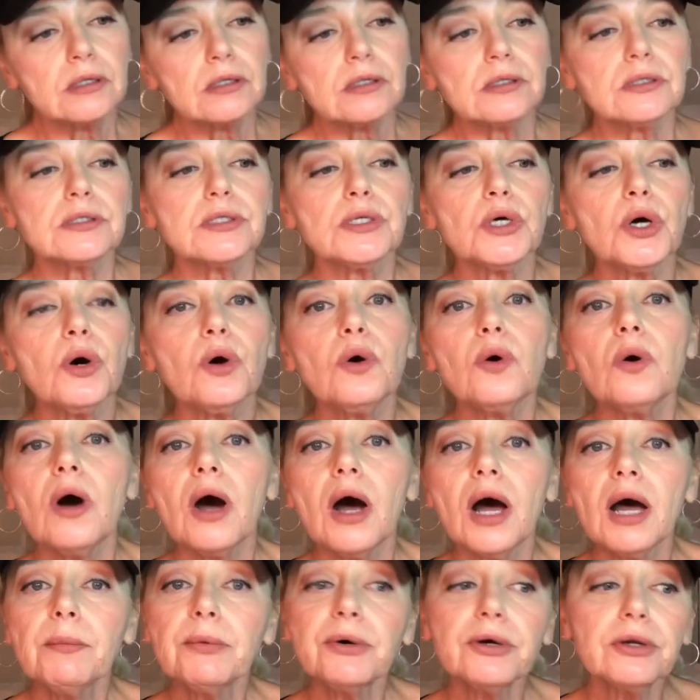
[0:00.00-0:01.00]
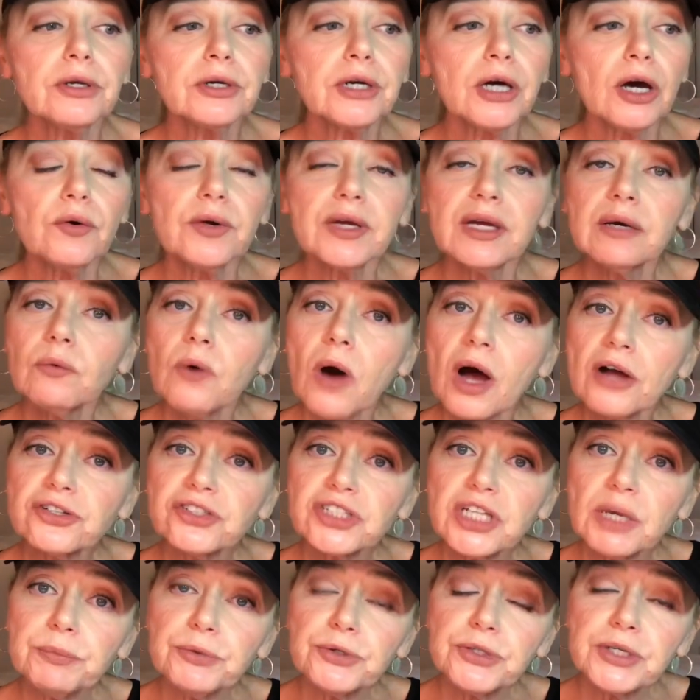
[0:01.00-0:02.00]
So I'm gonna go get
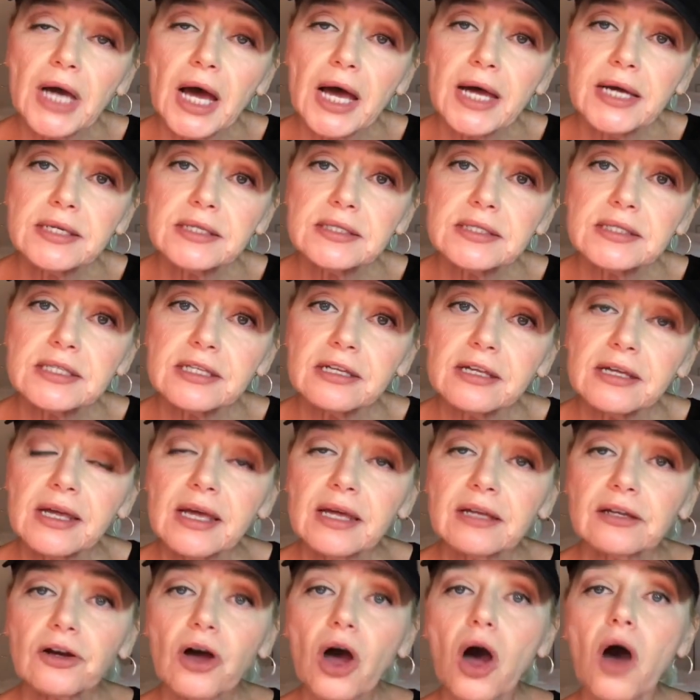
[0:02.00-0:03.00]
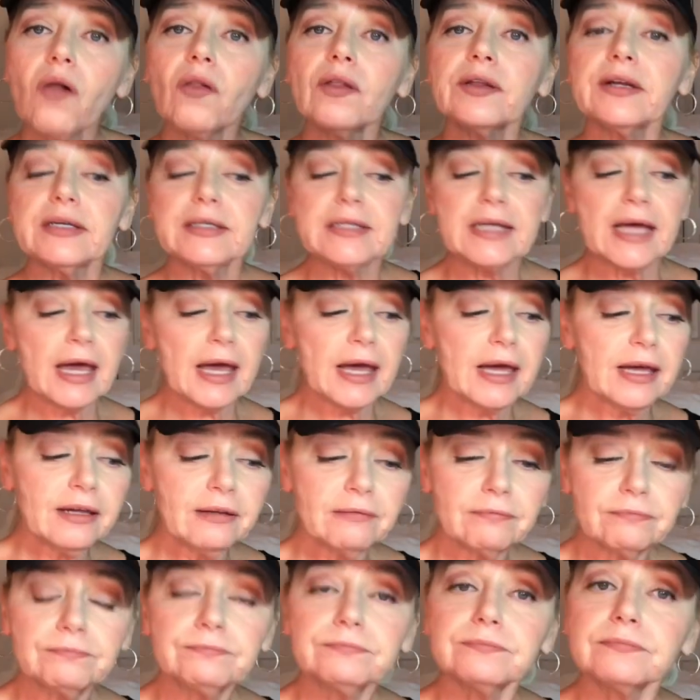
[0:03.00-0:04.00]
washed up, you guys, and call it a day.
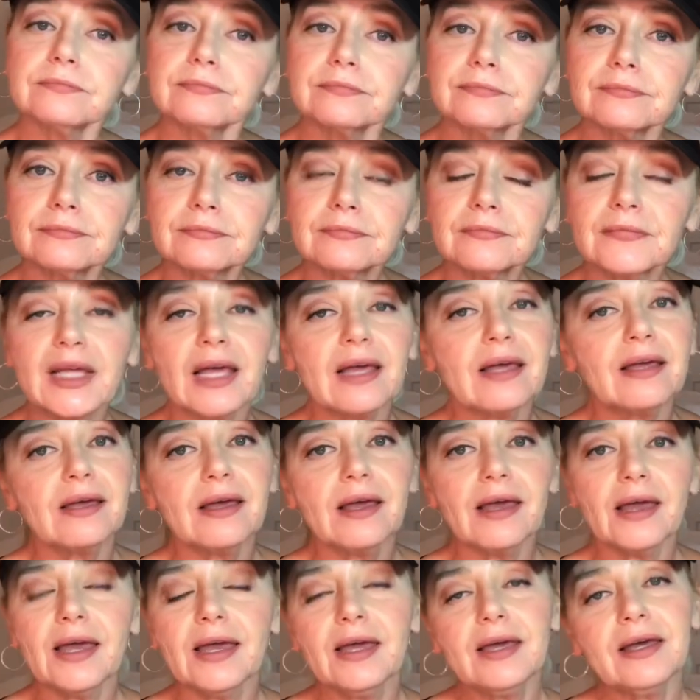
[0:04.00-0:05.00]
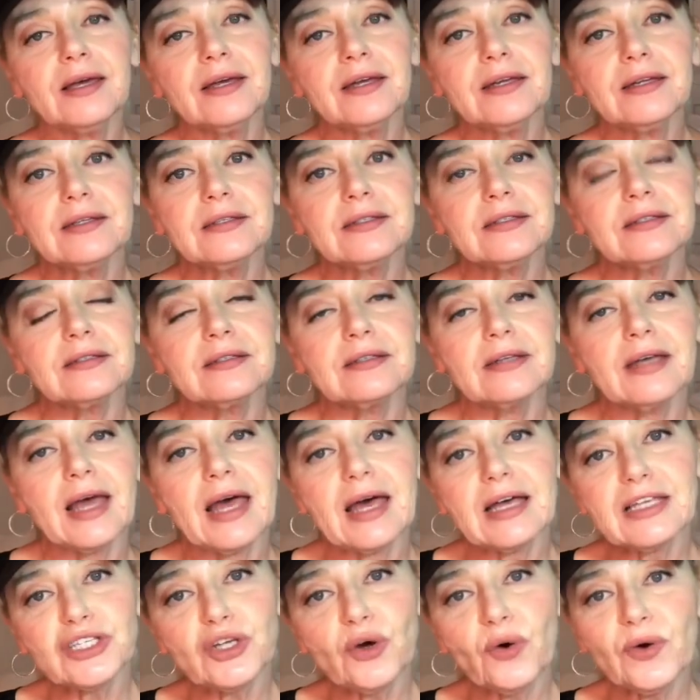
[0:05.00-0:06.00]
And
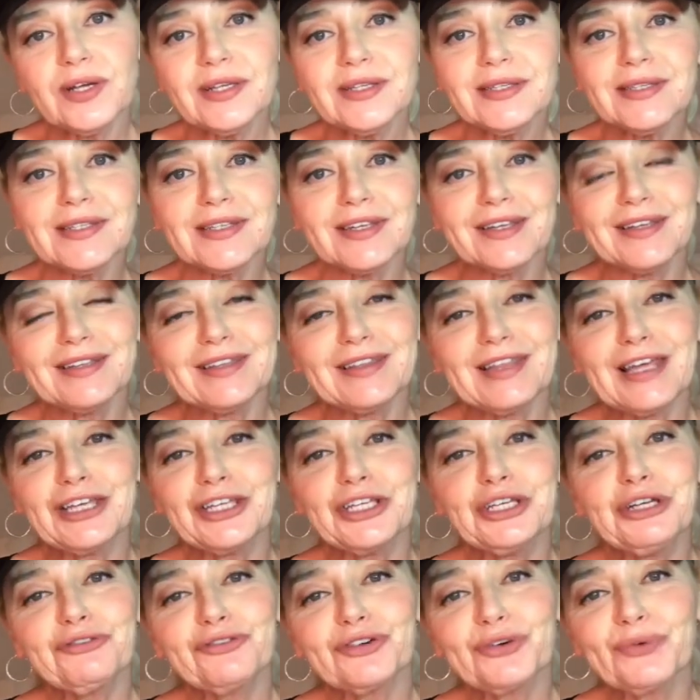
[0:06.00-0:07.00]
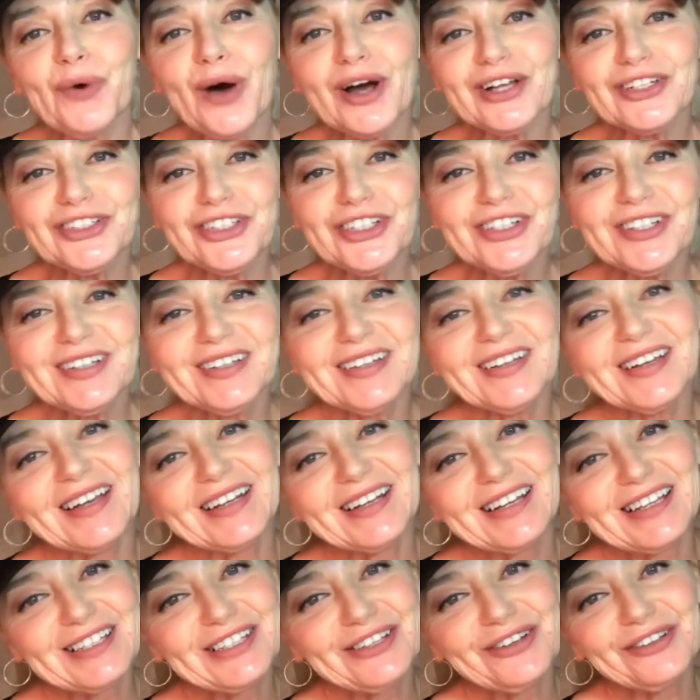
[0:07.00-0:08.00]
as always, thank you for watching,
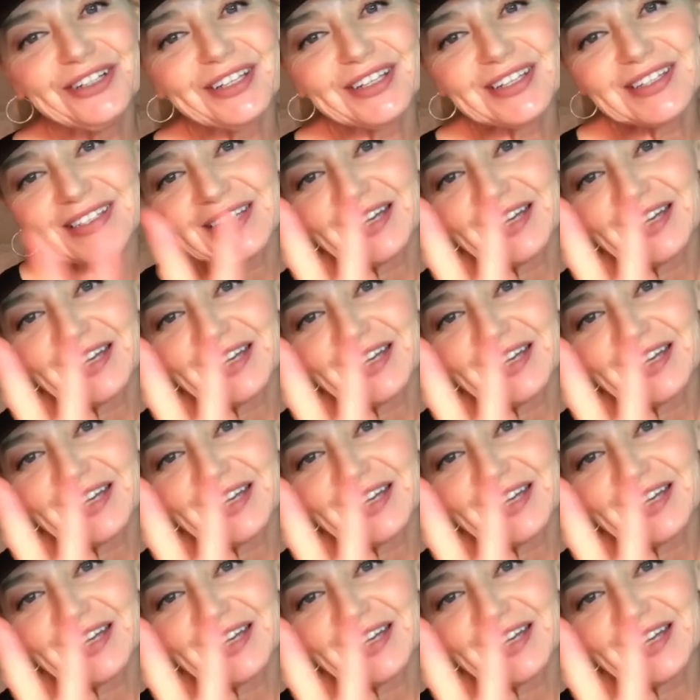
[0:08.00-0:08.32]
and until next